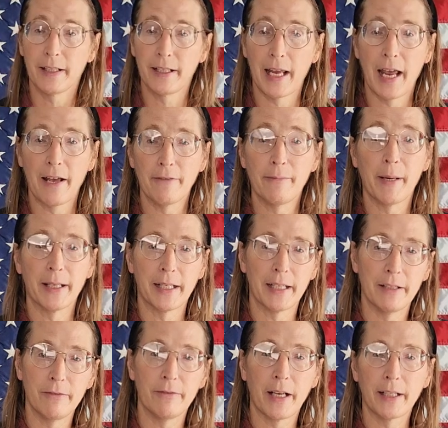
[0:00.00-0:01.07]
and have my
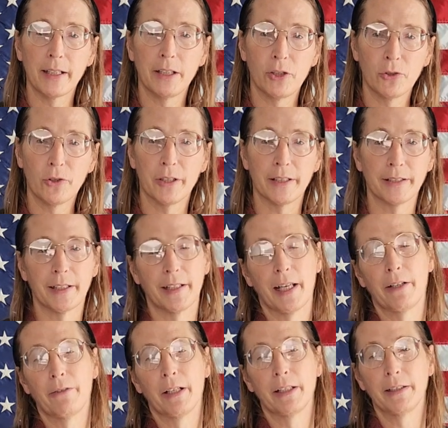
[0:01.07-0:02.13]
invalid choice in
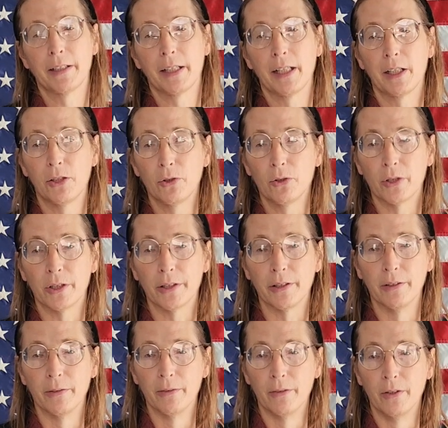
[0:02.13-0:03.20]
that race ignored.
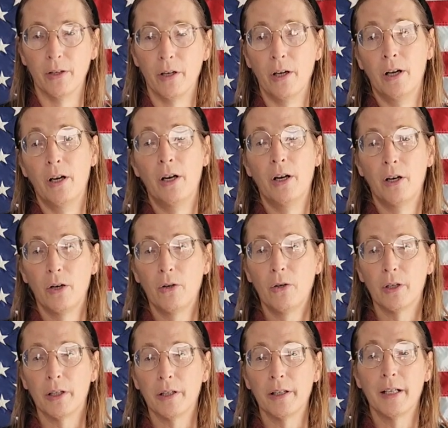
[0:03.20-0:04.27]

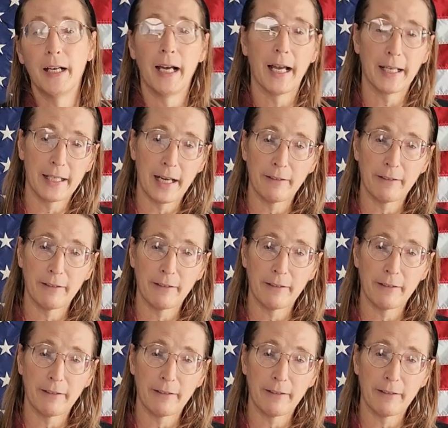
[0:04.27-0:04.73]
Or I can